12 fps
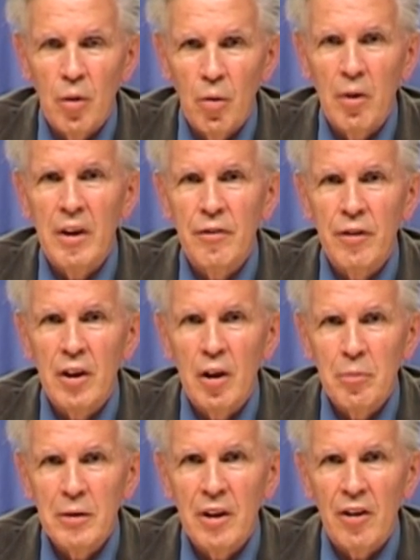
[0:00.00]
only
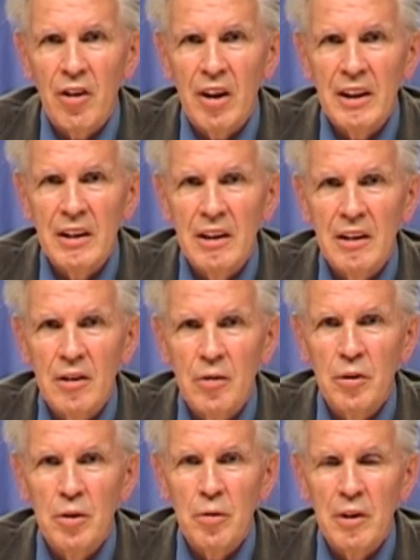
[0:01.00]
phenomena related
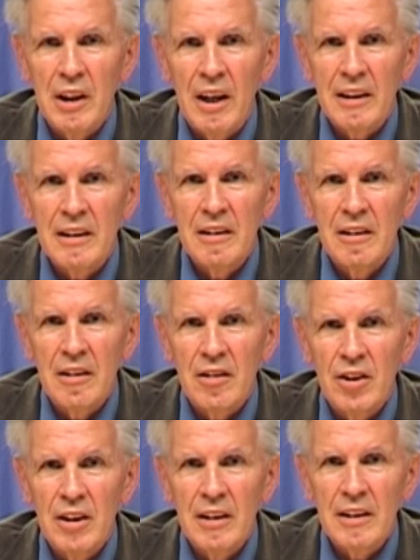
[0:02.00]
to uric acid
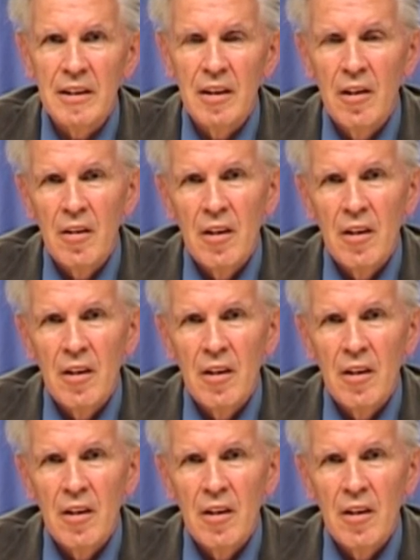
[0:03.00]
increase.